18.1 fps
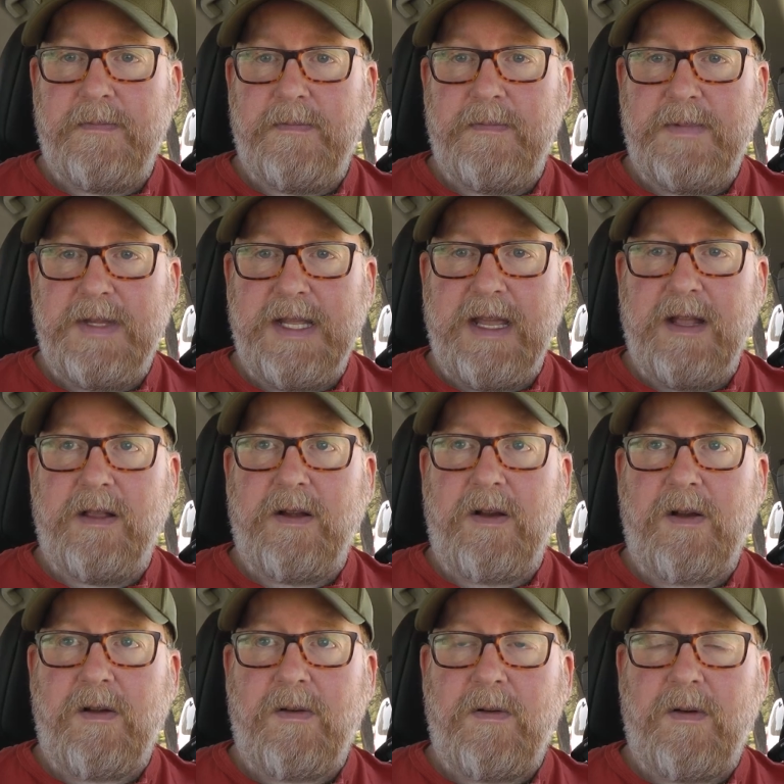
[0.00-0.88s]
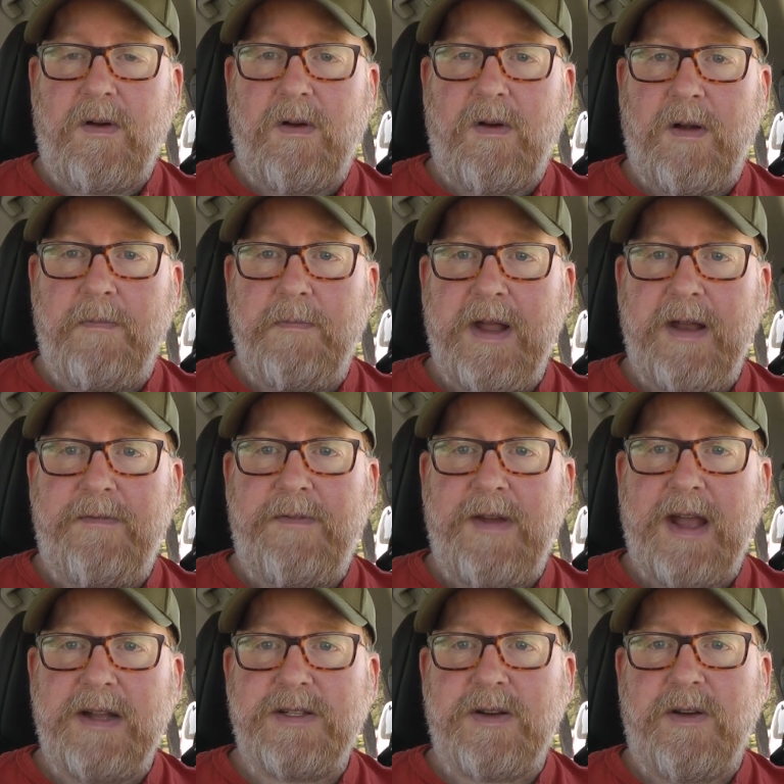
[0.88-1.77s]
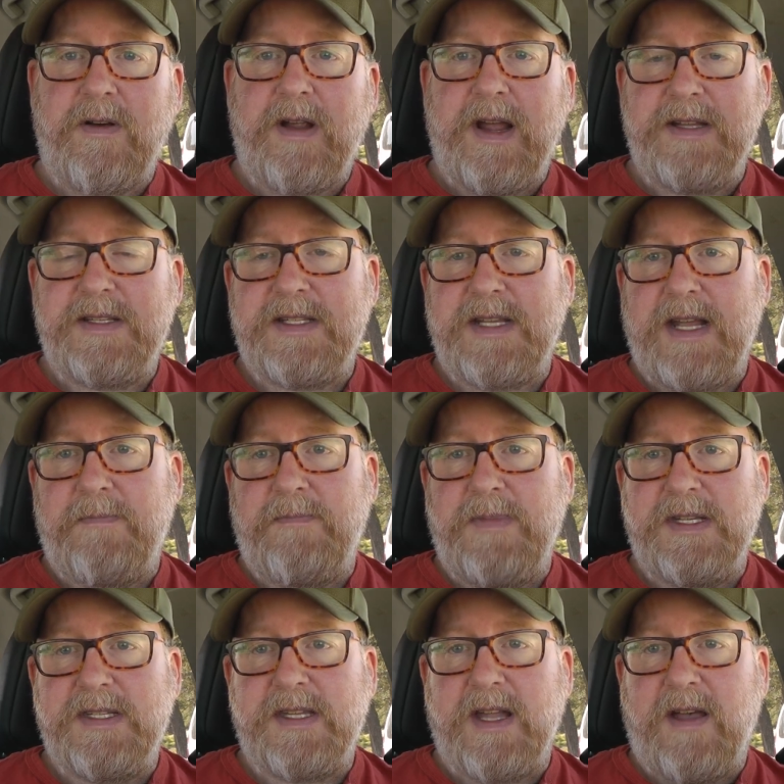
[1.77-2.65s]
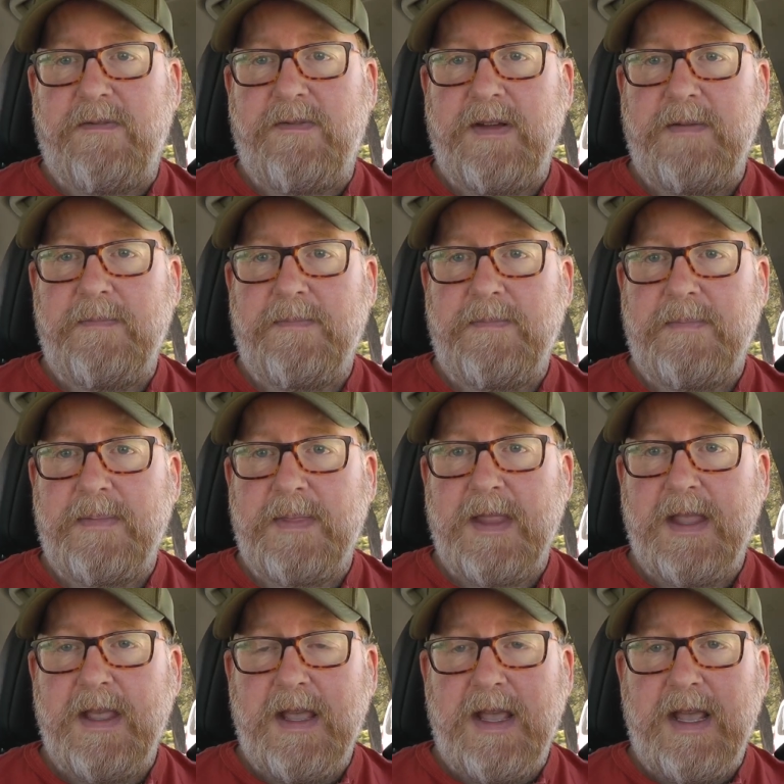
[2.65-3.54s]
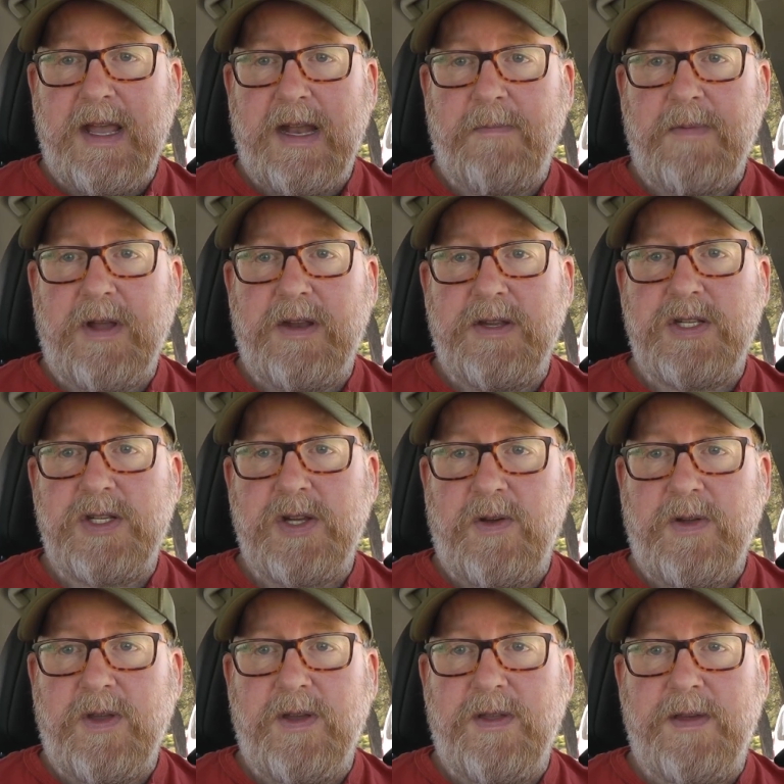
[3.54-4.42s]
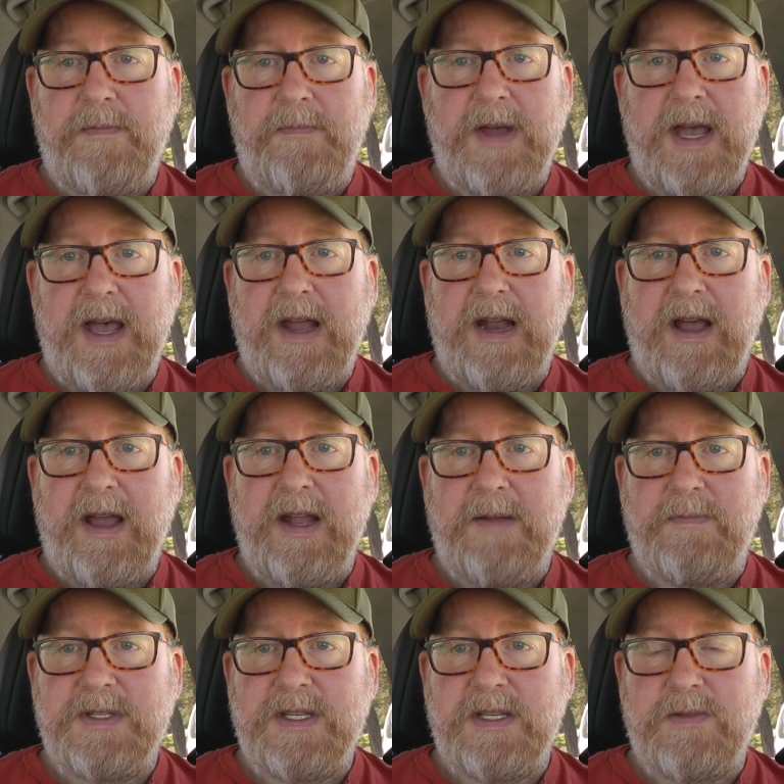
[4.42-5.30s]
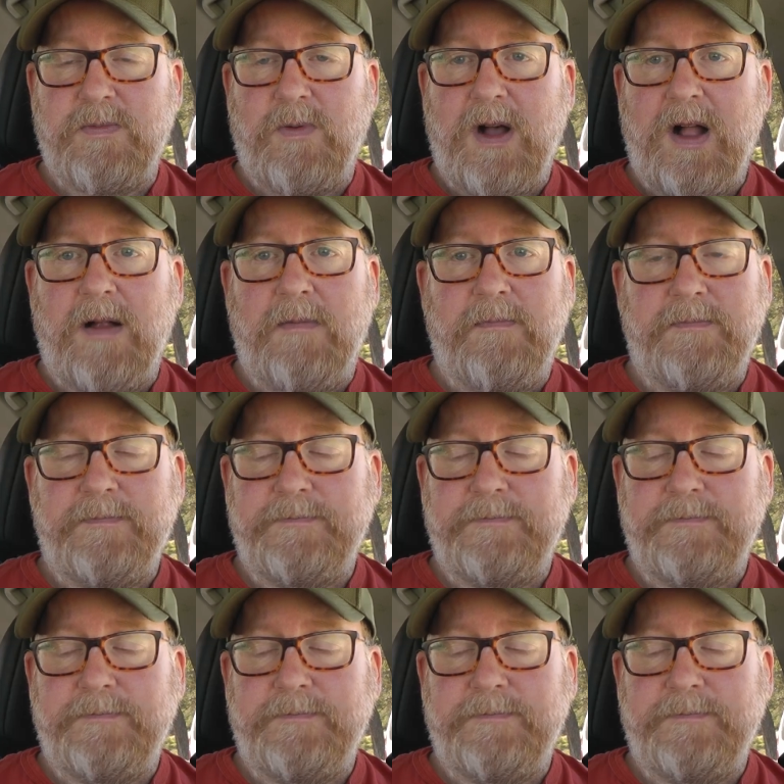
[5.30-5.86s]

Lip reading: dealer or a manufacturer has sent me stuff. And I'm going to show you the bad items as well,